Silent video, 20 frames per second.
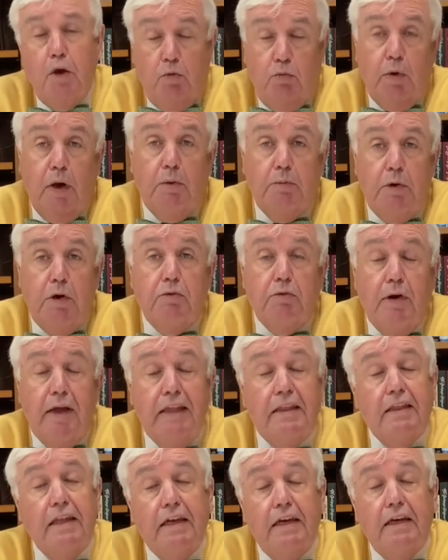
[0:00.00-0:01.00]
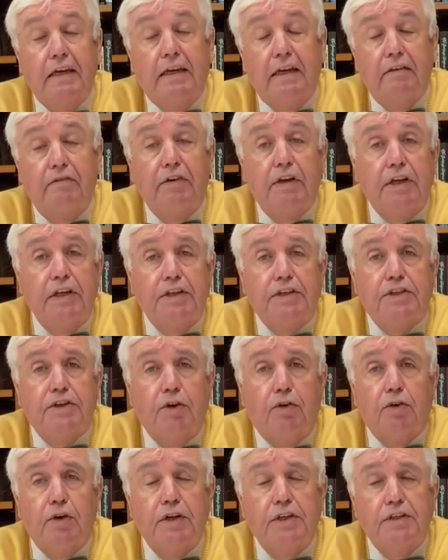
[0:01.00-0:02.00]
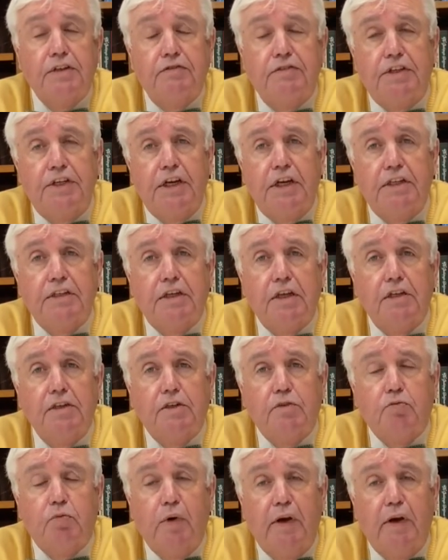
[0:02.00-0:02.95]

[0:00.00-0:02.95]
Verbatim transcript: When we read the nativity stories of Jesus,